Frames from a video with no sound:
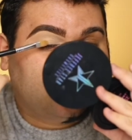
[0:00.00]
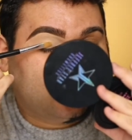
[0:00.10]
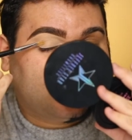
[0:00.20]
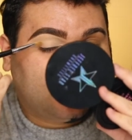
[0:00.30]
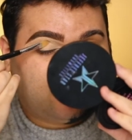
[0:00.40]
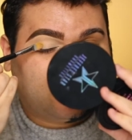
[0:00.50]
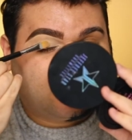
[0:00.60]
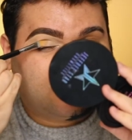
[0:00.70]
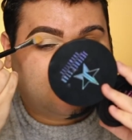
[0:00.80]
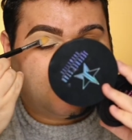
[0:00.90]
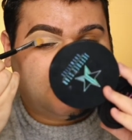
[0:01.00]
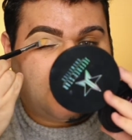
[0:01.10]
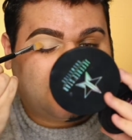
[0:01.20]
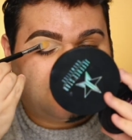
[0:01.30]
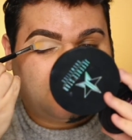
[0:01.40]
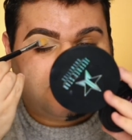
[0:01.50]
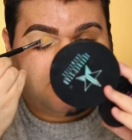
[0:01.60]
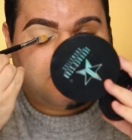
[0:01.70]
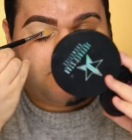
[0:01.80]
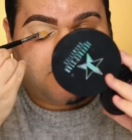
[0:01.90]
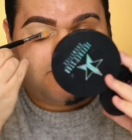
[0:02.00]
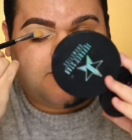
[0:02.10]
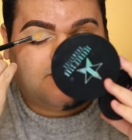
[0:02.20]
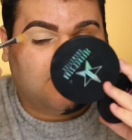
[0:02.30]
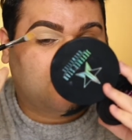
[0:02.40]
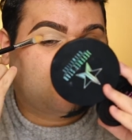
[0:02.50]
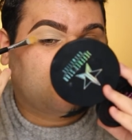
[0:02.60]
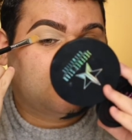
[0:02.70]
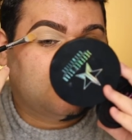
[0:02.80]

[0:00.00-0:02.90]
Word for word: fluid, it just allows me to express myself